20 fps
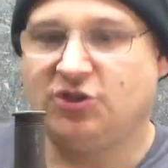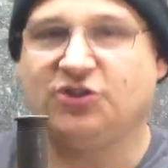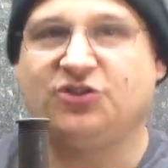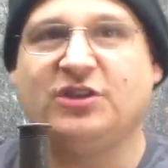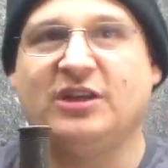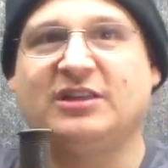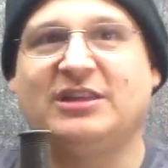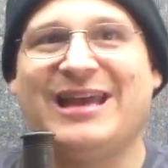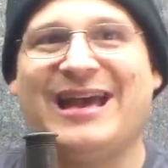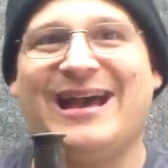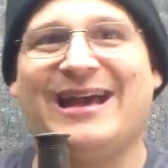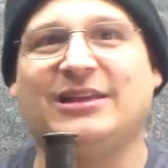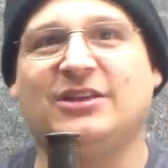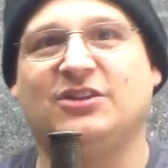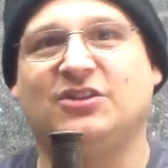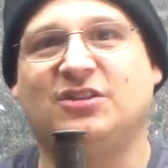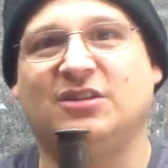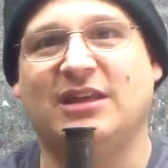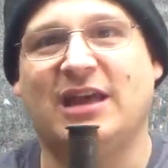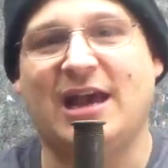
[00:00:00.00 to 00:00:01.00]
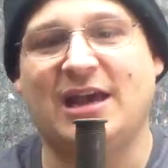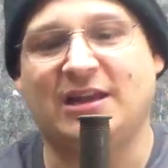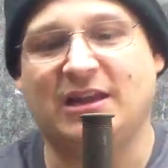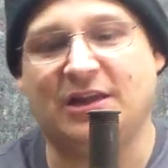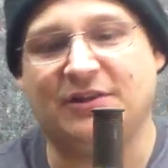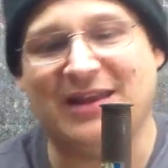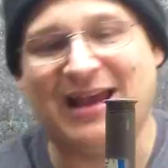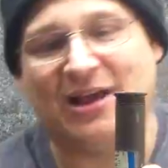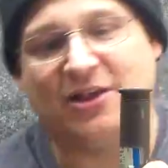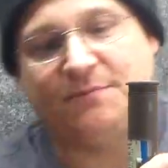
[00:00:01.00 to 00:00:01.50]
just like that, you see
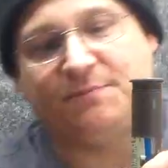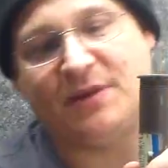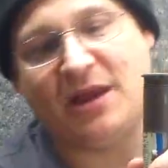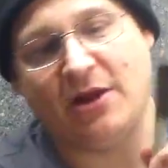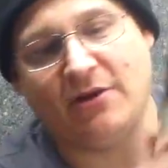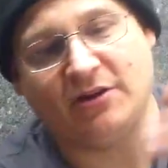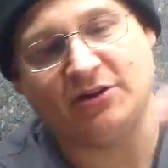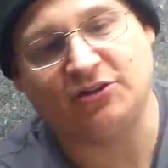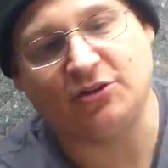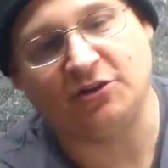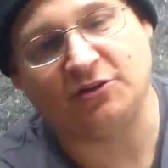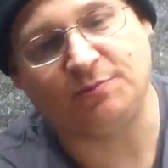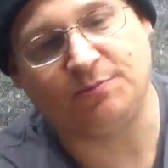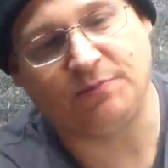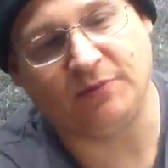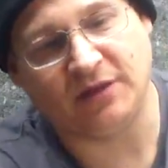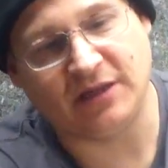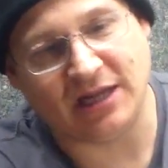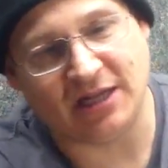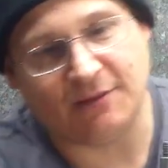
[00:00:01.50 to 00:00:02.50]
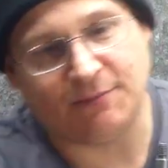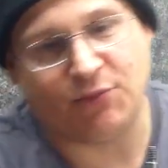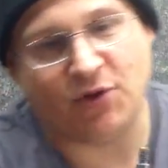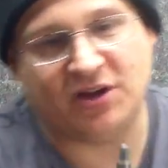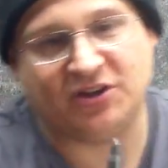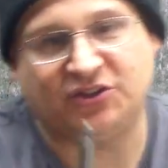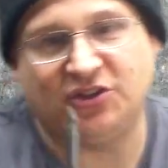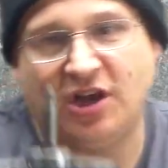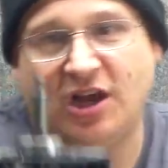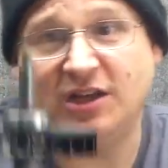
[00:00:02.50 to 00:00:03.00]
that? And now the bearing starts getting
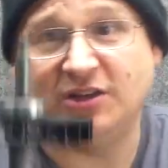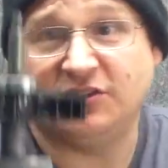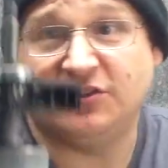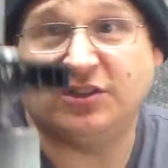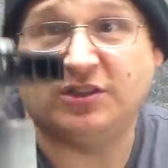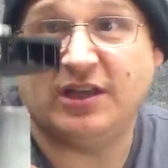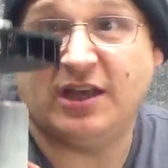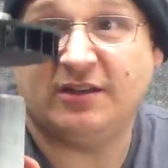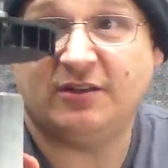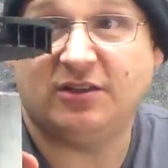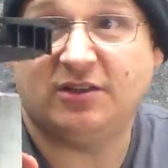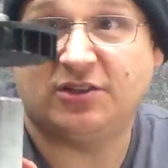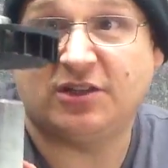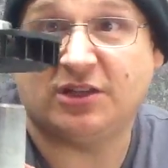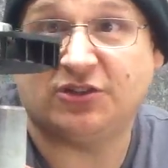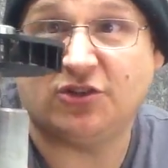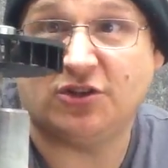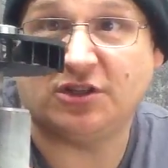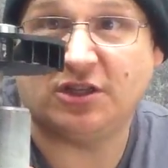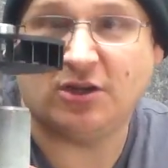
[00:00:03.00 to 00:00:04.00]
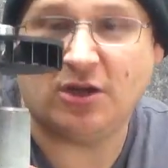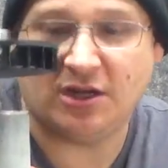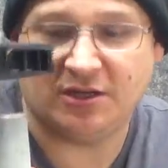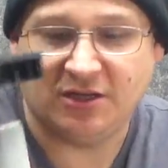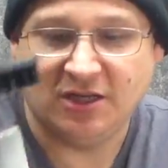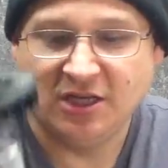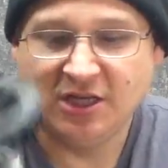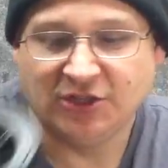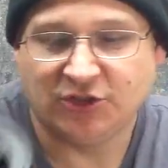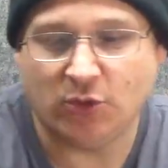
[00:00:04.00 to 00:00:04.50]
pressed on. See that? It's starting to get on.